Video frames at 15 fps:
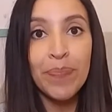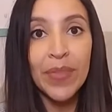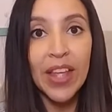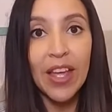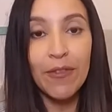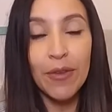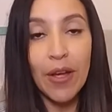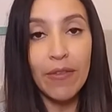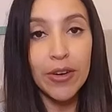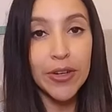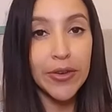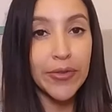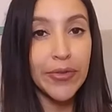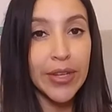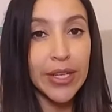if you ever do
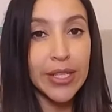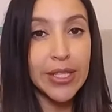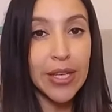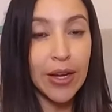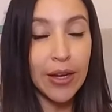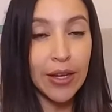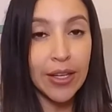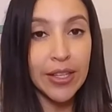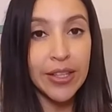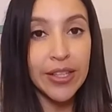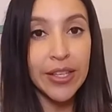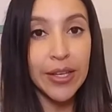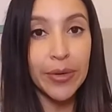feeds on the